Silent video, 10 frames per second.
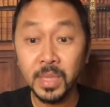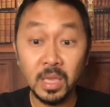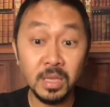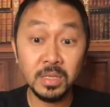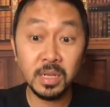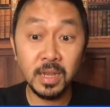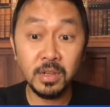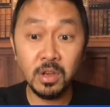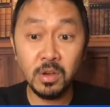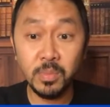He said, I
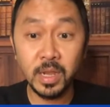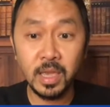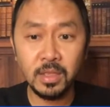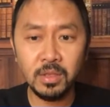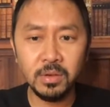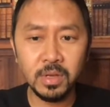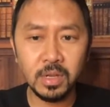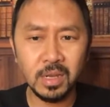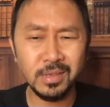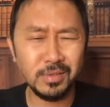know, but I can't do it.
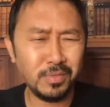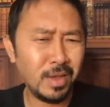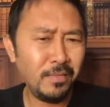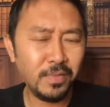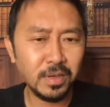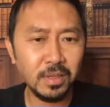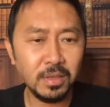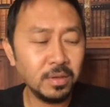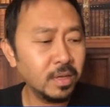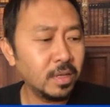I said, well, I'll fucking
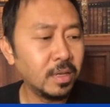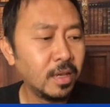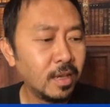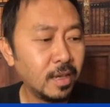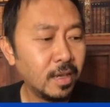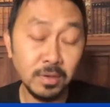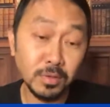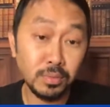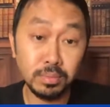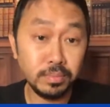do it. He
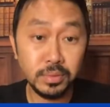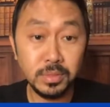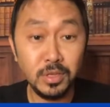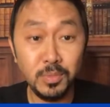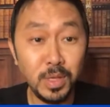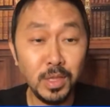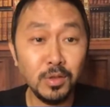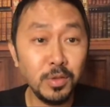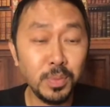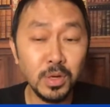goes, you'd be the
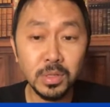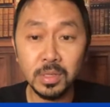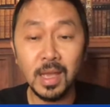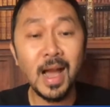only person.